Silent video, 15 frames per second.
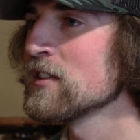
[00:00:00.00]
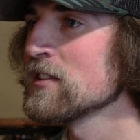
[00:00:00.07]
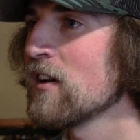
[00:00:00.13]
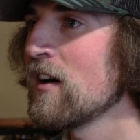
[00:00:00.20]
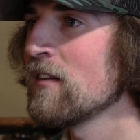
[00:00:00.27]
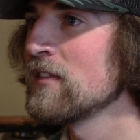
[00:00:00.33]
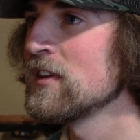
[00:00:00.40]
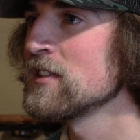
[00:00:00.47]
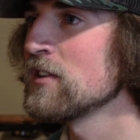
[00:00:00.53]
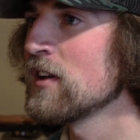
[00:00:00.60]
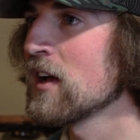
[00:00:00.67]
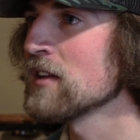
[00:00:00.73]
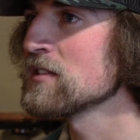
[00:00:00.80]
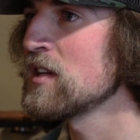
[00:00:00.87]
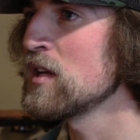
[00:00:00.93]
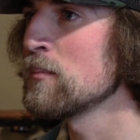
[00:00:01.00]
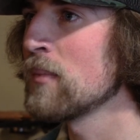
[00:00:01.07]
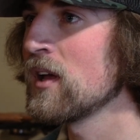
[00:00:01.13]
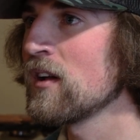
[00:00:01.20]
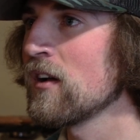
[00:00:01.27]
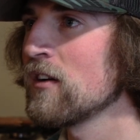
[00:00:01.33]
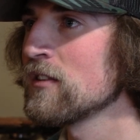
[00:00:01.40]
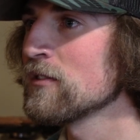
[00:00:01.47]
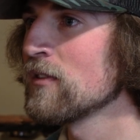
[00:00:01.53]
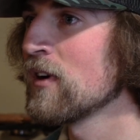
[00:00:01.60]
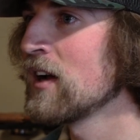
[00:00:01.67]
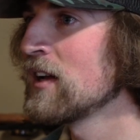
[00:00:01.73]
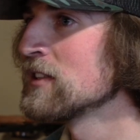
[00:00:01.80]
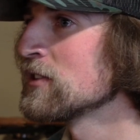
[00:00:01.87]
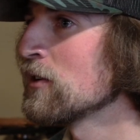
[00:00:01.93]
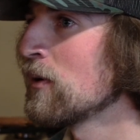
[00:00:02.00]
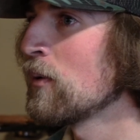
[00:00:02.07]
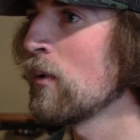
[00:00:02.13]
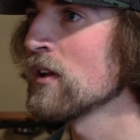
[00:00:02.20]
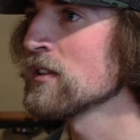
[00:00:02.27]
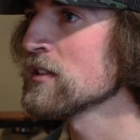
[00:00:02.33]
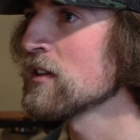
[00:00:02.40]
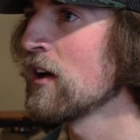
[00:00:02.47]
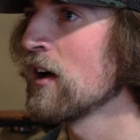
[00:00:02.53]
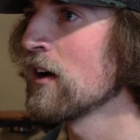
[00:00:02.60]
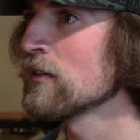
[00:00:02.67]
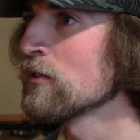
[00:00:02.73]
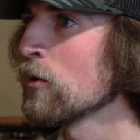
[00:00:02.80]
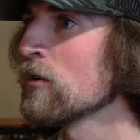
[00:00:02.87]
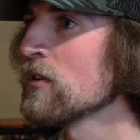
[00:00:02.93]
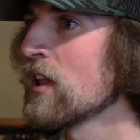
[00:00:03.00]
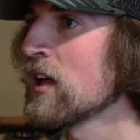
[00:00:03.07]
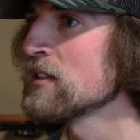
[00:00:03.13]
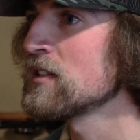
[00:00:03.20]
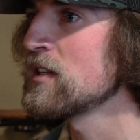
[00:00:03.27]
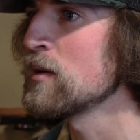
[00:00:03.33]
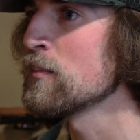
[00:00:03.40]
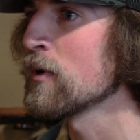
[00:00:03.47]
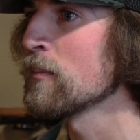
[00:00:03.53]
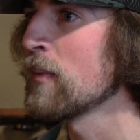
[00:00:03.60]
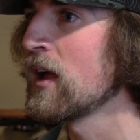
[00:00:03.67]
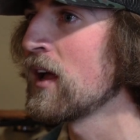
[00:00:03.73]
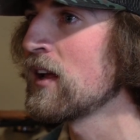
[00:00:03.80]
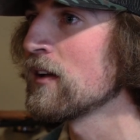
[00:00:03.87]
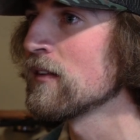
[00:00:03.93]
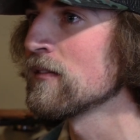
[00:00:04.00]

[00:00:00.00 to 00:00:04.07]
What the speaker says: it's obvious you got steep bank on the right, so it wants to hug toward that steeper bank,